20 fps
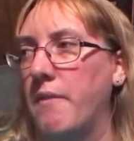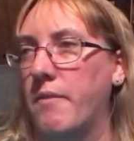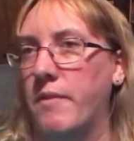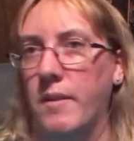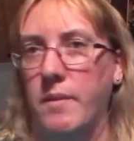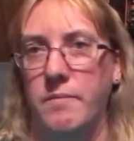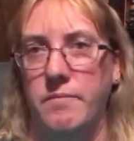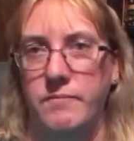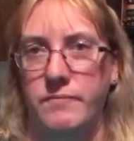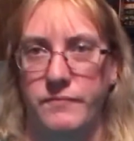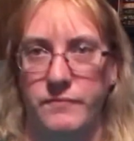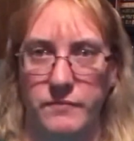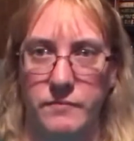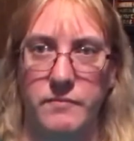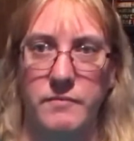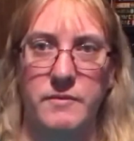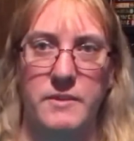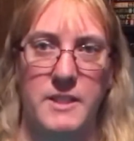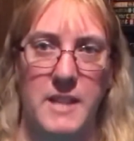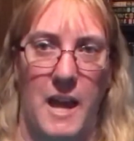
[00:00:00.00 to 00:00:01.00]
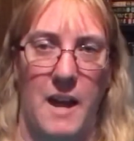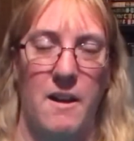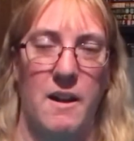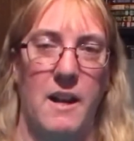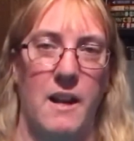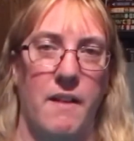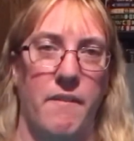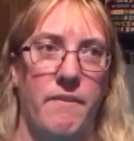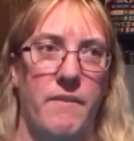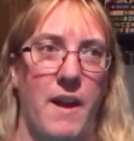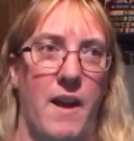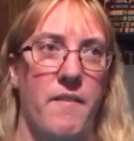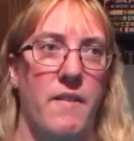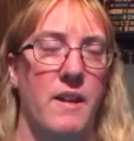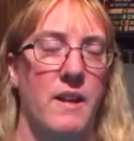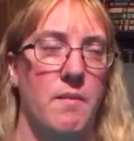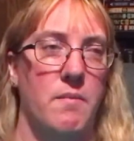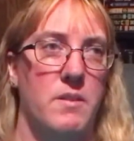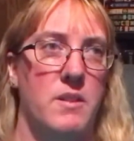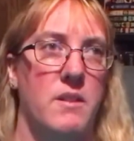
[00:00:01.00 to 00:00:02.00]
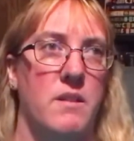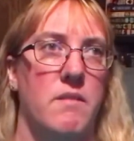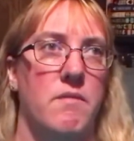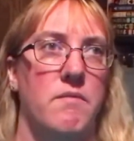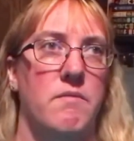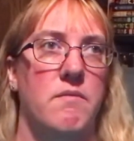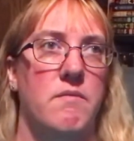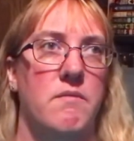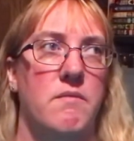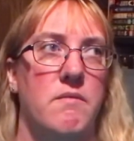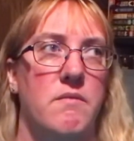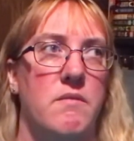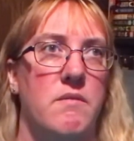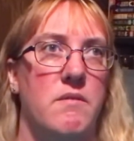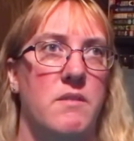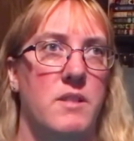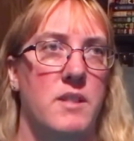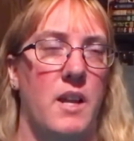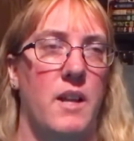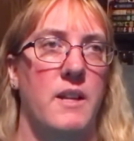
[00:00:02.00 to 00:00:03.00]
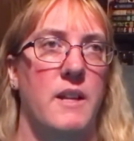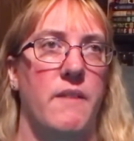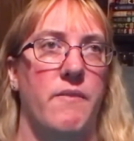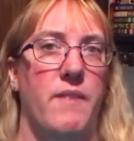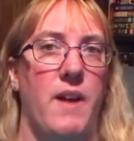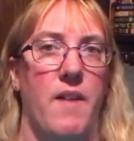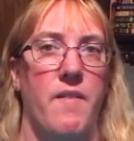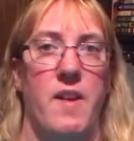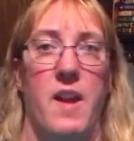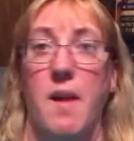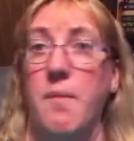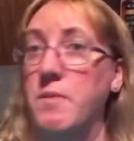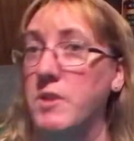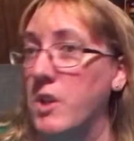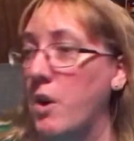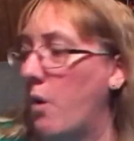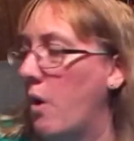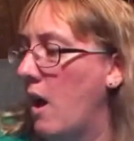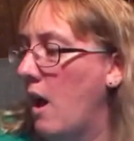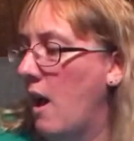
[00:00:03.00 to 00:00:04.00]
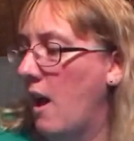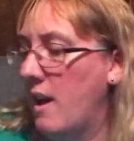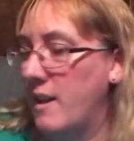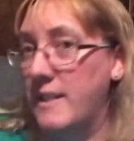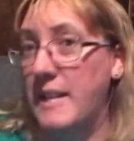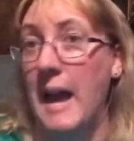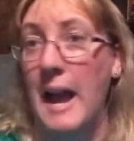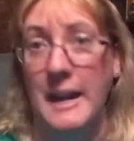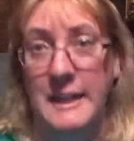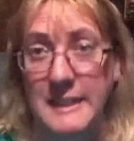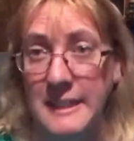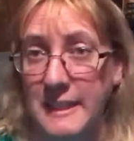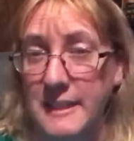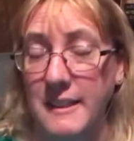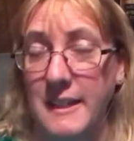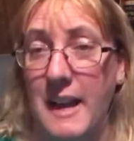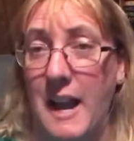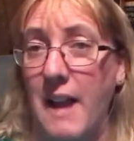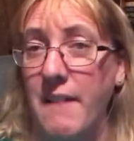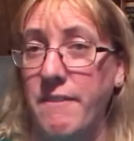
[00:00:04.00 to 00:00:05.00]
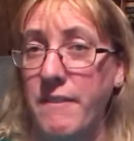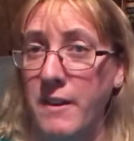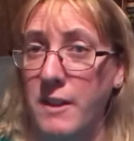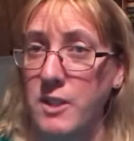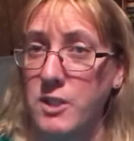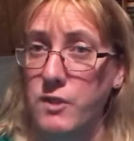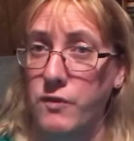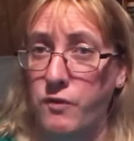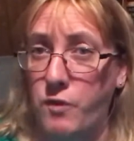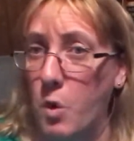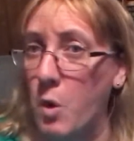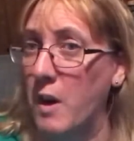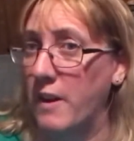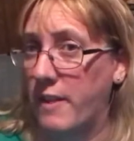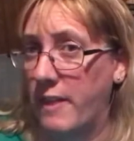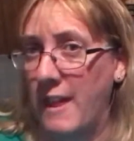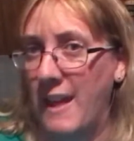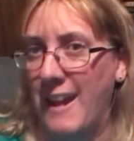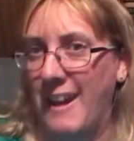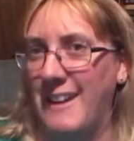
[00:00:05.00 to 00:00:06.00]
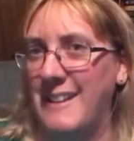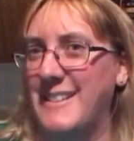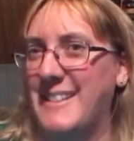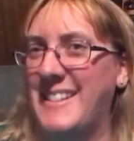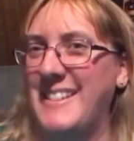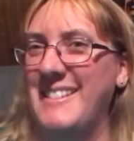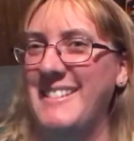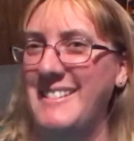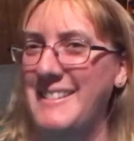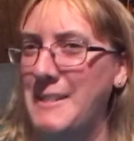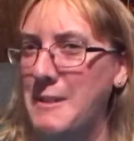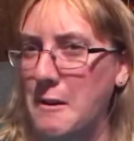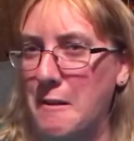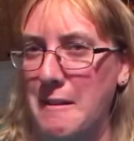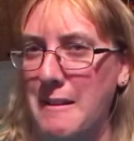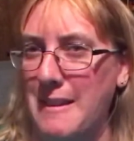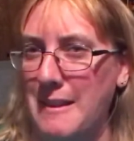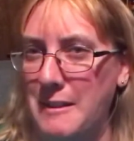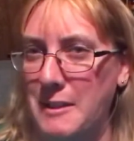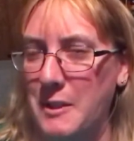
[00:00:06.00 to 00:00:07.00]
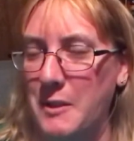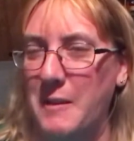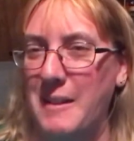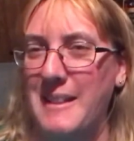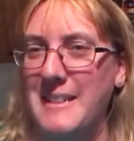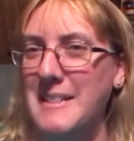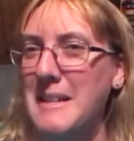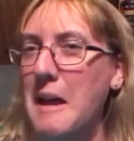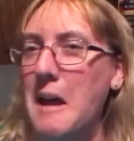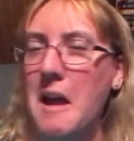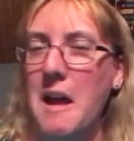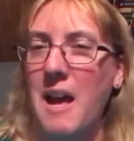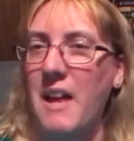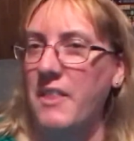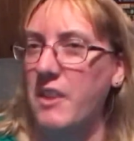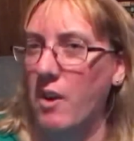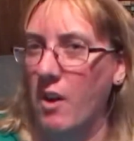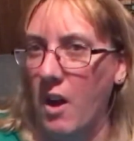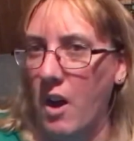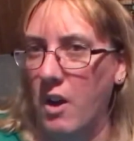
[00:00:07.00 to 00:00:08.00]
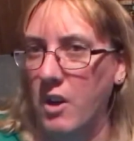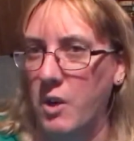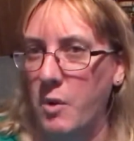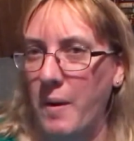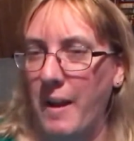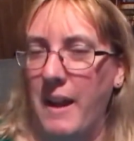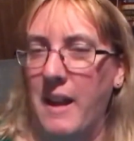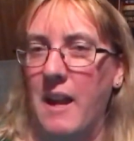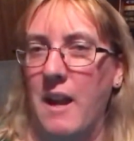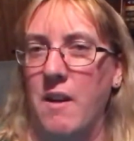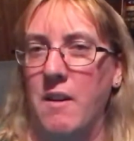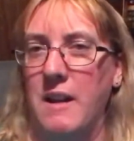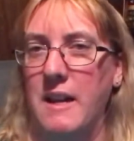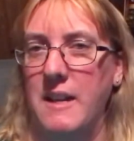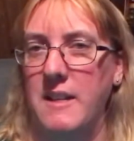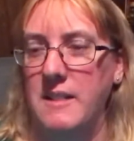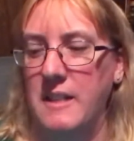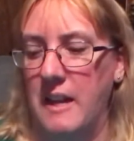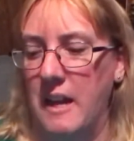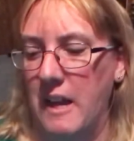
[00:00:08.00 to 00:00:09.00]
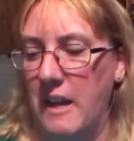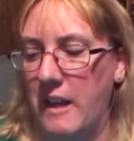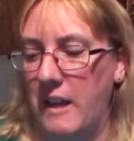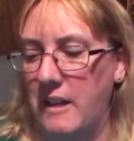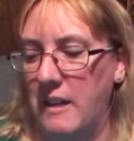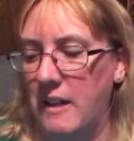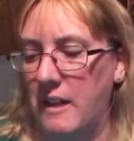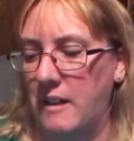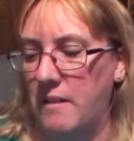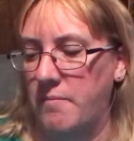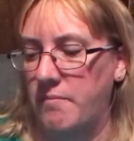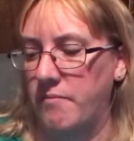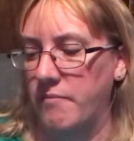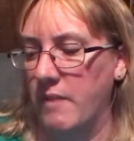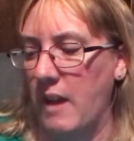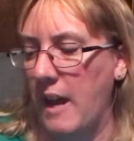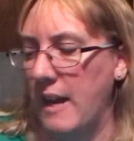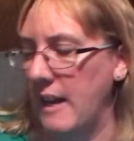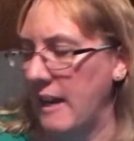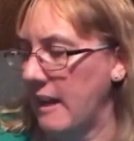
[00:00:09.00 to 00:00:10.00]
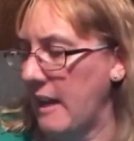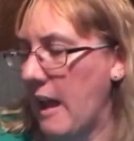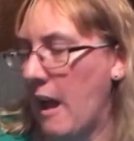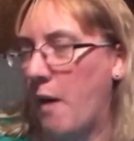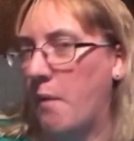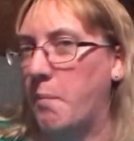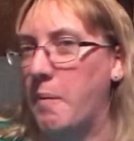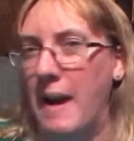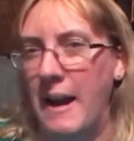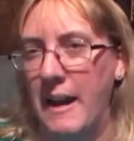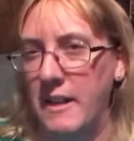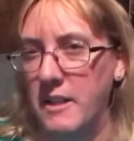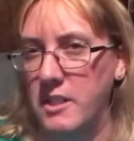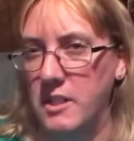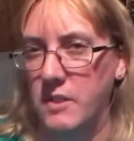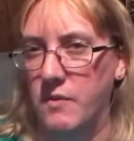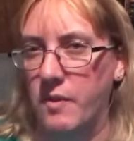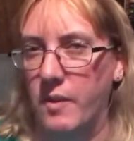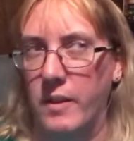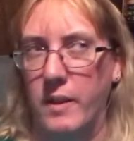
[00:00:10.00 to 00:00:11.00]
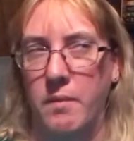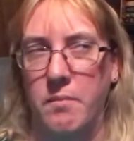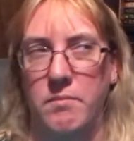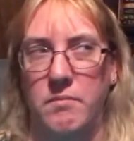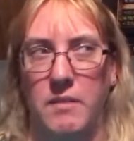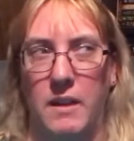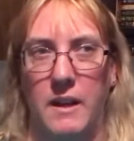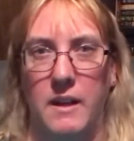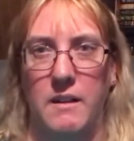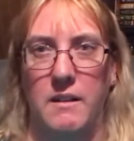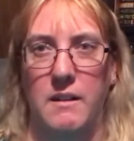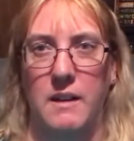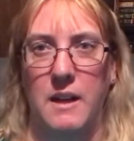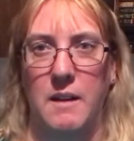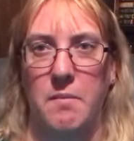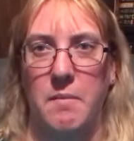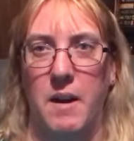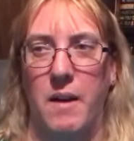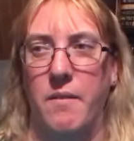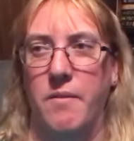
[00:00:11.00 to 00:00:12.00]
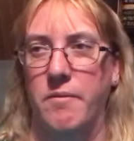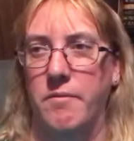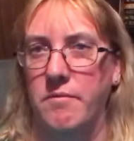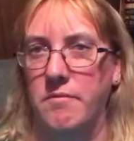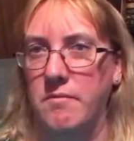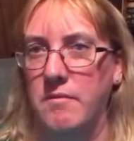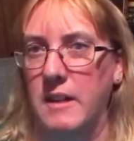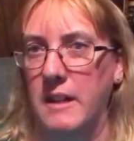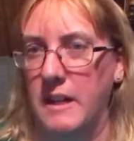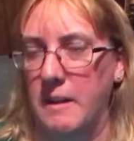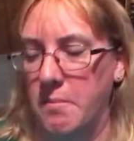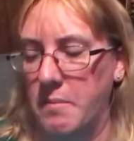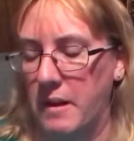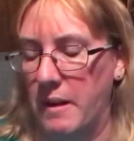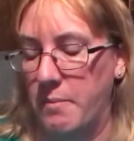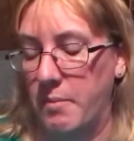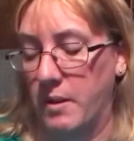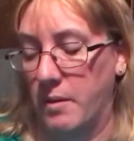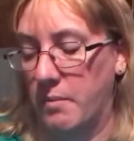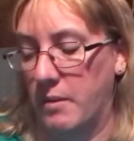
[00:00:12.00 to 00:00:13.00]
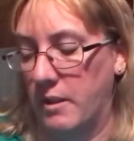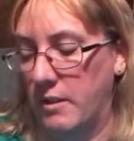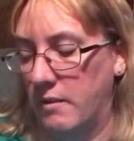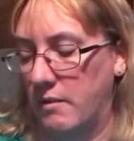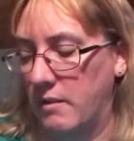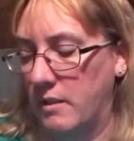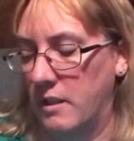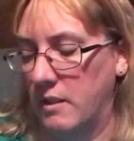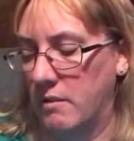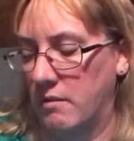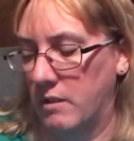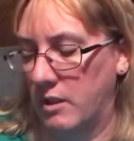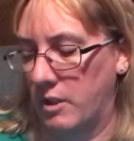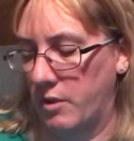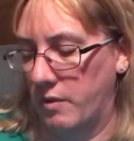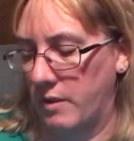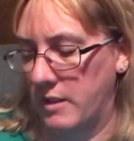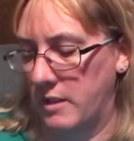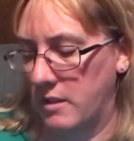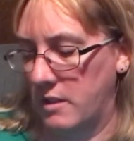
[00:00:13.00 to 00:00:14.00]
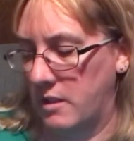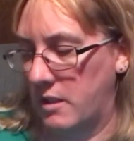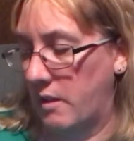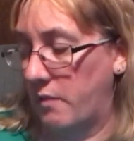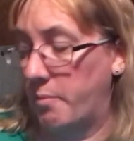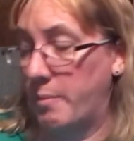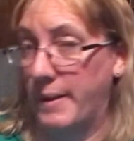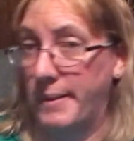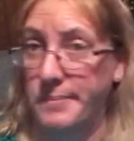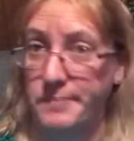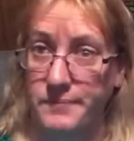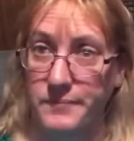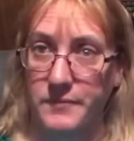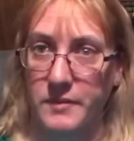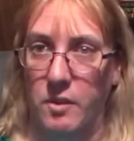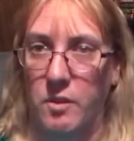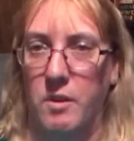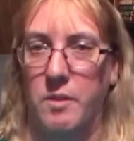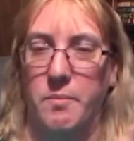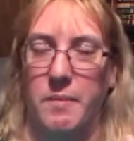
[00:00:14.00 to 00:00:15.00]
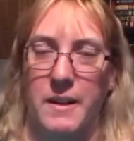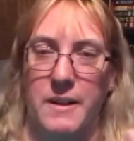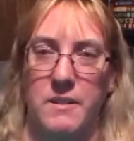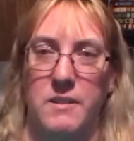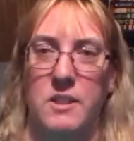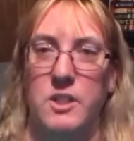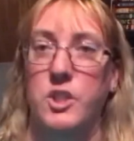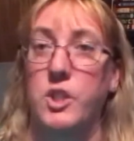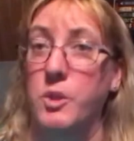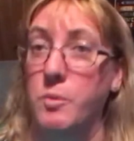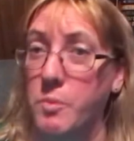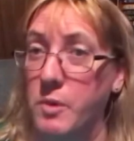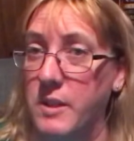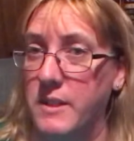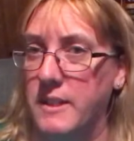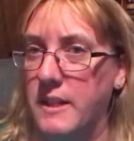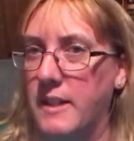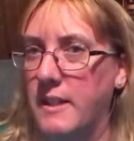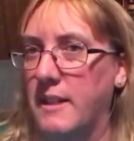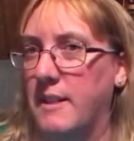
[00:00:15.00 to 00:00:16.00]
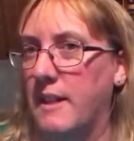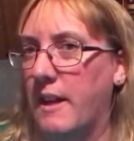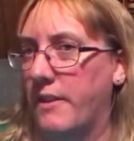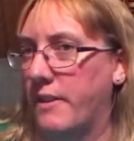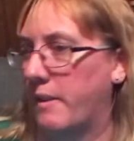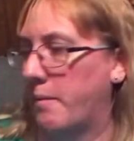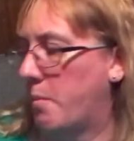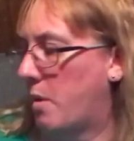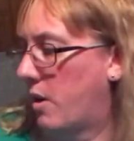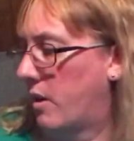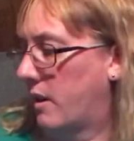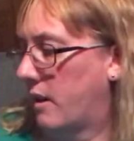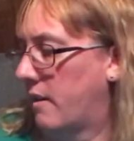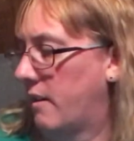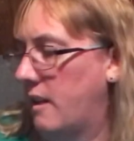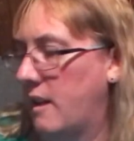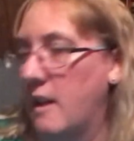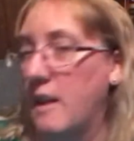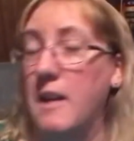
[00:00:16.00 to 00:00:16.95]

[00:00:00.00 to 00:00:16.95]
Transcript: from Saturday 5 a.m. to Sunday 5 a.m. So technically I finished 4 things during the Dewey's. They're all quick and easy, and I didn't count pages for them like in my reading, but I put them on, you know, Goodreads and stuff, the two books I did, not the manga.